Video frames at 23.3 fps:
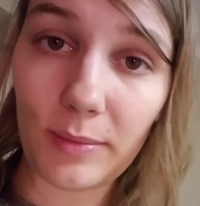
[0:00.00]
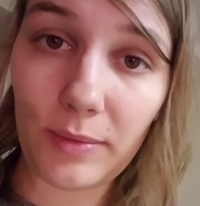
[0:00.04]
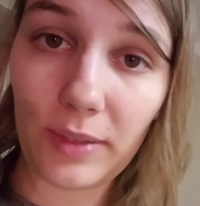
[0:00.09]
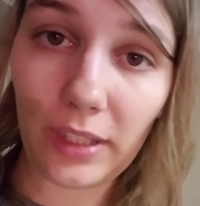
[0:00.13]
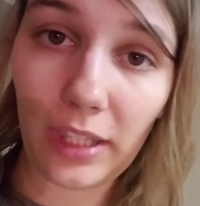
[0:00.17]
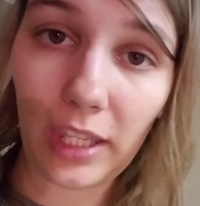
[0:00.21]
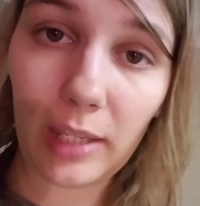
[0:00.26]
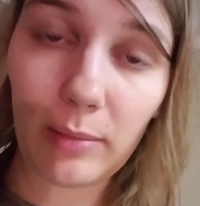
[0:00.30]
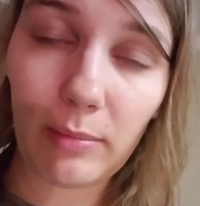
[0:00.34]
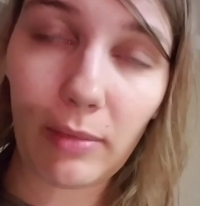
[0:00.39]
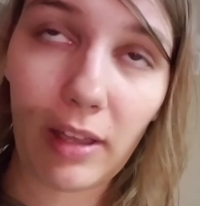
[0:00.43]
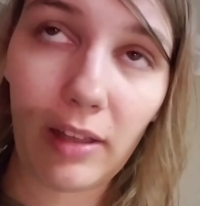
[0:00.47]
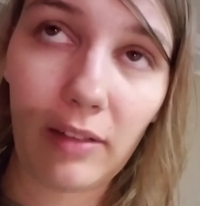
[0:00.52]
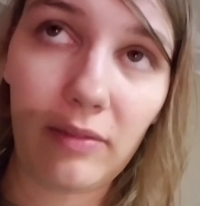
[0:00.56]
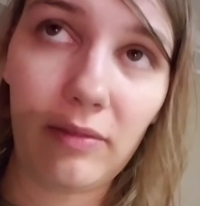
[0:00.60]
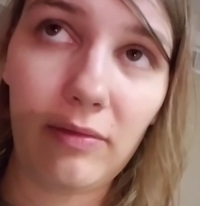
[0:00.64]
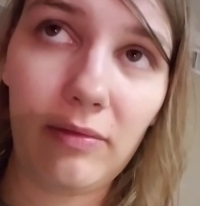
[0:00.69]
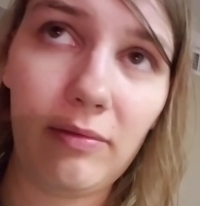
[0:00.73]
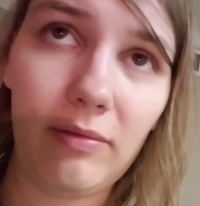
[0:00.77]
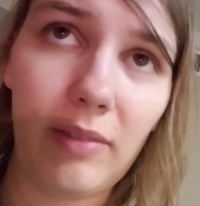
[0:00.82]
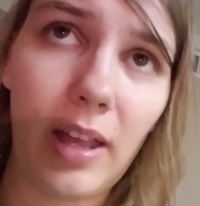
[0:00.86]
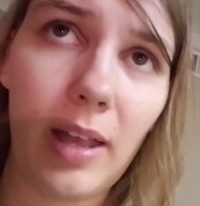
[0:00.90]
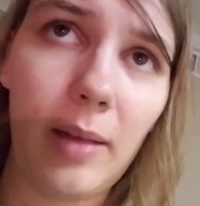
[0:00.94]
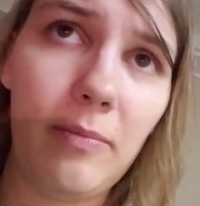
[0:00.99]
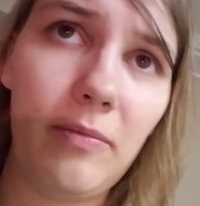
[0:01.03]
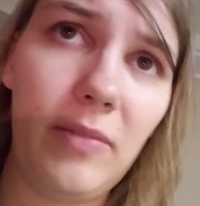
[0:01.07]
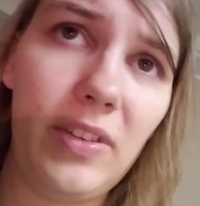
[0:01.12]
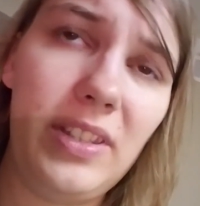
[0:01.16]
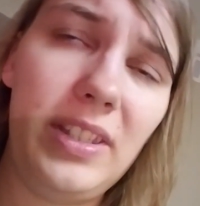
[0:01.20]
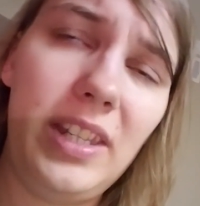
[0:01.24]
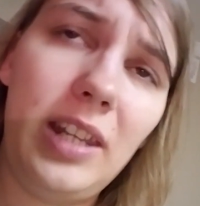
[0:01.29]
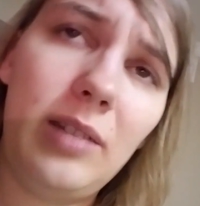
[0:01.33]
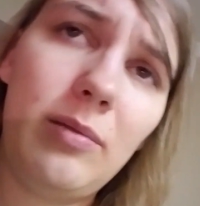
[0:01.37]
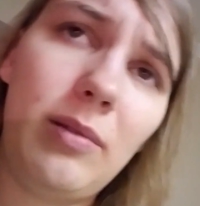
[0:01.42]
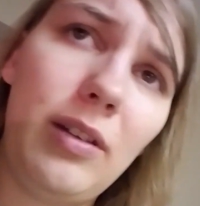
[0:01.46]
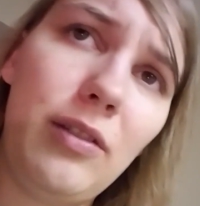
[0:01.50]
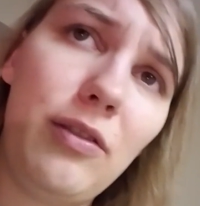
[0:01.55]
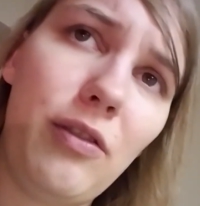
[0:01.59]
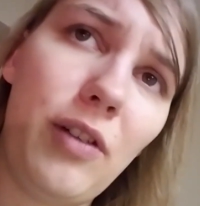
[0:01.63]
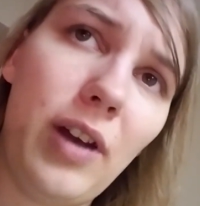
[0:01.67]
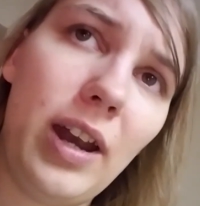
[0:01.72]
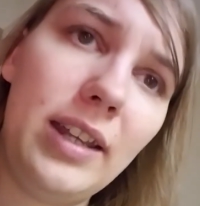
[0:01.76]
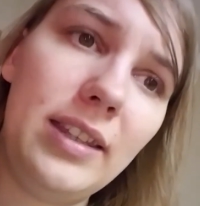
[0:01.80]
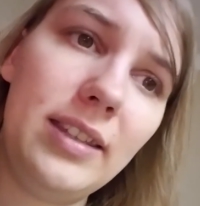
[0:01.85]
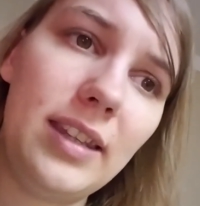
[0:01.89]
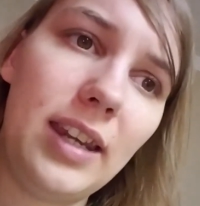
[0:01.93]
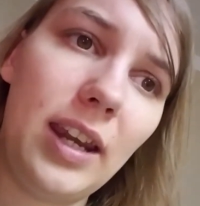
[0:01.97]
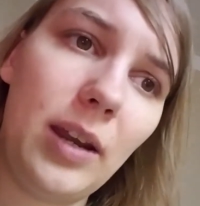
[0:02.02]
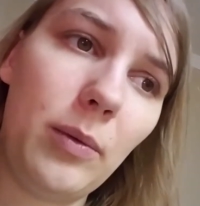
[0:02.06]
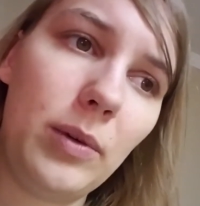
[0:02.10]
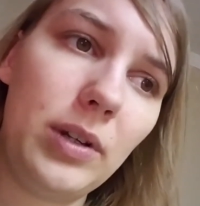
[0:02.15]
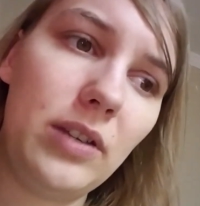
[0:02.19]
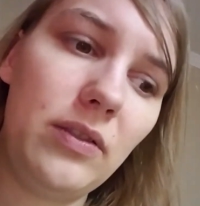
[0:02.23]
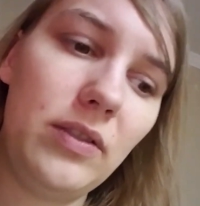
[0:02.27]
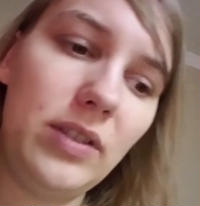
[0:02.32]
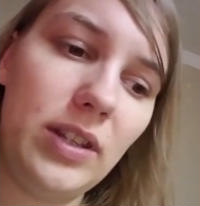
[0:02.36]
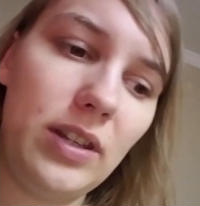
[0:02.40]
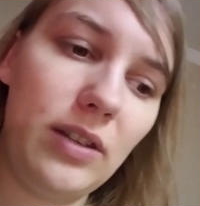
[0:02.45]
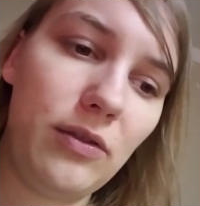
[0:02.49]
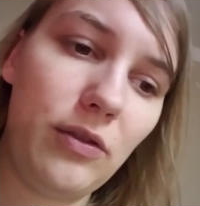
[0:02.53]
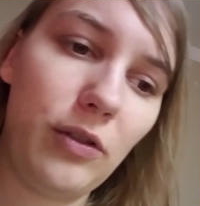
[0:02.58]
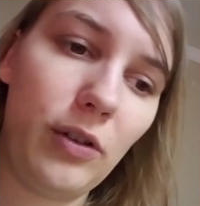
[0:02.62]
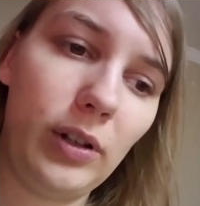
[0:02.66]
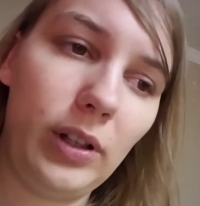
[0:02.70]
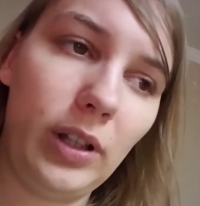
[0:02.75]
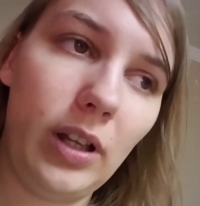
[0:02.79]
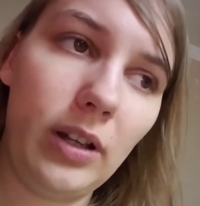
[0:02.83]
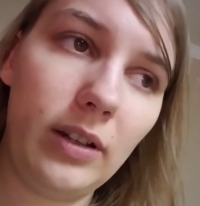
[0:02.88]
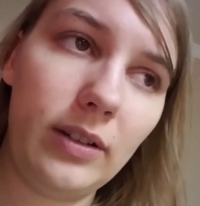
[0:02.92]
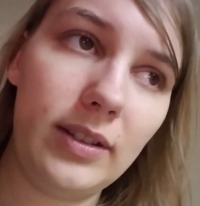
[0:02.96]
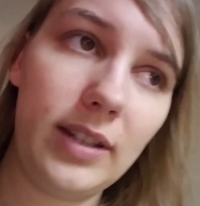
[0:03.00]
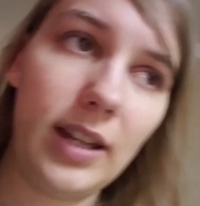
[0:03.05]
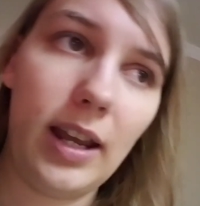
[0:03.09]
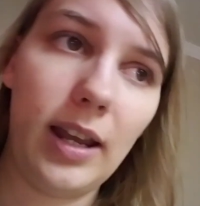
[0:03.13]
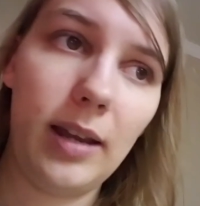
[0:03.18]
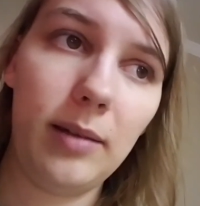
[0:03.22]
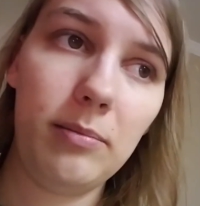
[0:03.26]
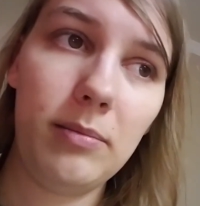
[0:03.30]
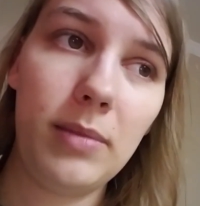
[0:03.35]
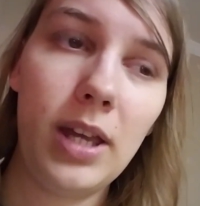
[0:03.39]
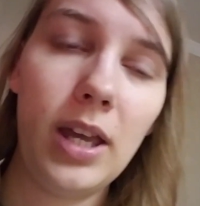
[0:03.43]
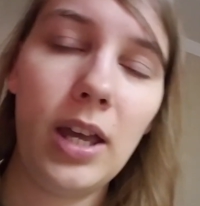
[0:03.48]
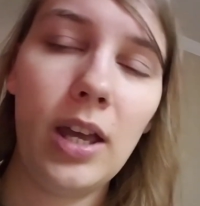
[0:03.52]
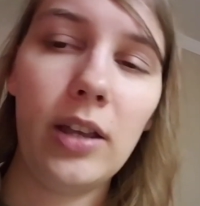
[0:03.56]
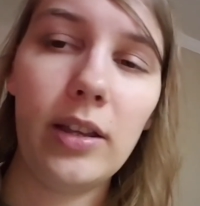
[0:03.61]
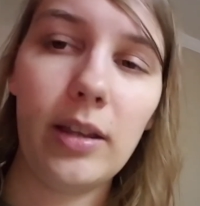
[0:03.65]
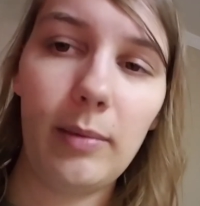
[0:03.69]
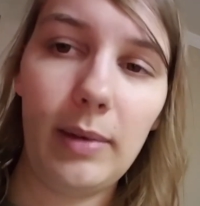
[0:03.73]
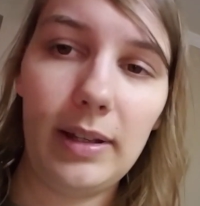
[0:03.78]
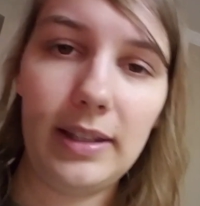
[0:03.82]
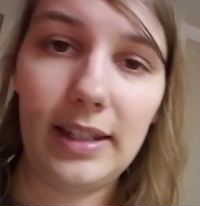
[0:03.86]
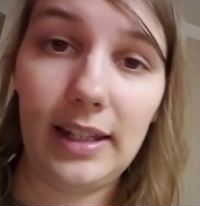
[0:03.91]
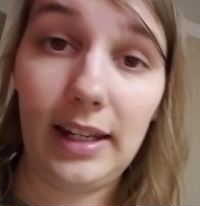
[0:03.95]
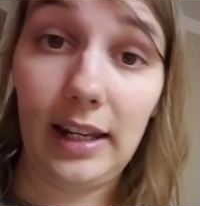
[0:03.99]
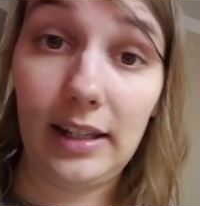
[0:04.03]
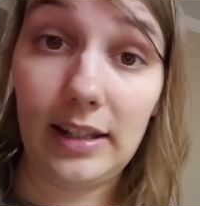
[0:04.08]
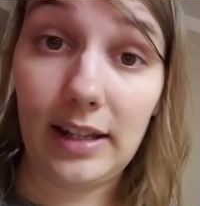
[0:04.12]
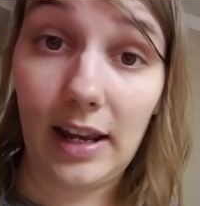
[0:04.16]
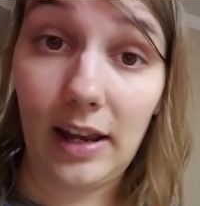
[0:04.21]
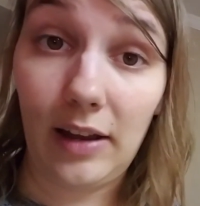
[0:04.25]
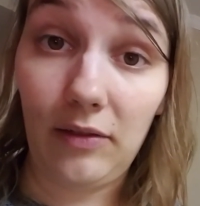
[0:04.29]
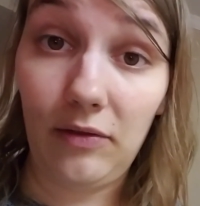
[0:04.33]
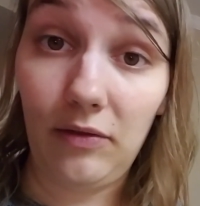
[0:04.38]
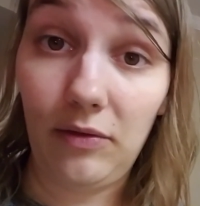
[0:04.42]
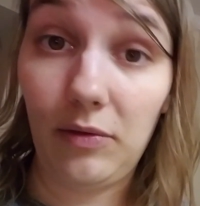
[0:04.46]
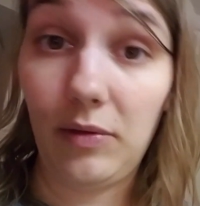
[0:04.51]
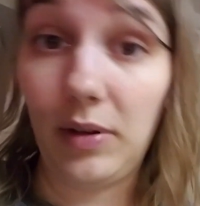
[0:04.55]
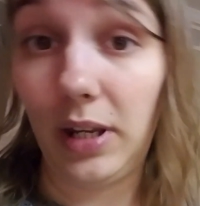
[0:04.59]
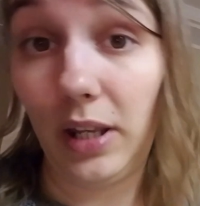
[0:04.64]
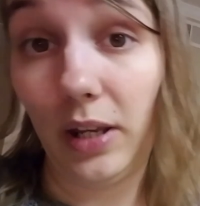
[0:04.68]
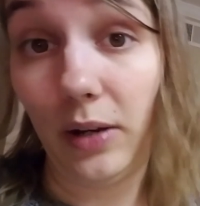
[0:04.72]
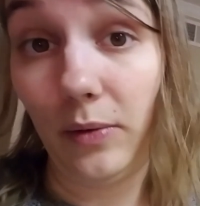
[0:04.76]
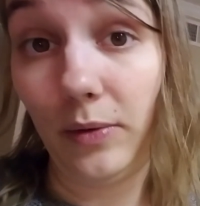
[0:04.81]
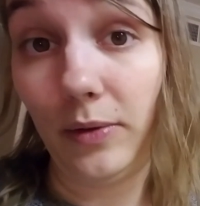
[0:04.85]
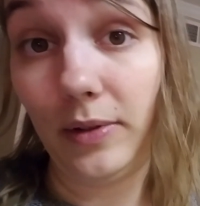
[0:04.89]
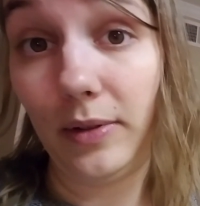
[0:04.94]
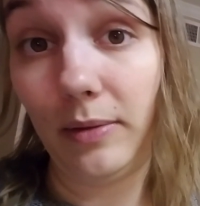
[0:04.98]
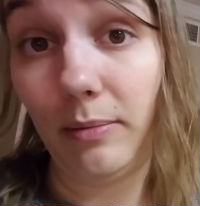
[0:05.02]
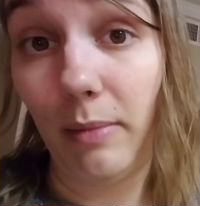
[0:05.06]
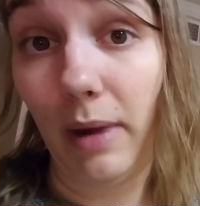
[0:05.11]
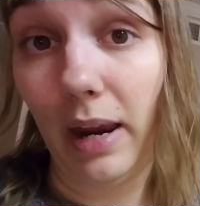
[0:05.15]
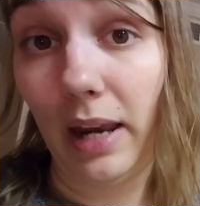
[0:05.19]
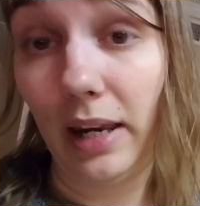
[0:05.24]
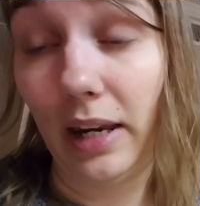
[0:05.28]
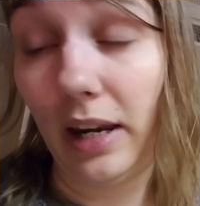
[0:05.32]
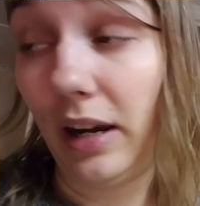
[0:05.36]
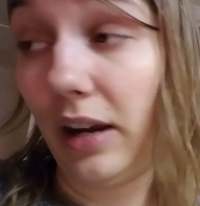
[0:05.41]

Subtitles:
I'm thinking about visiting my friends and I want to visit for a long time. That means I need to have videos made in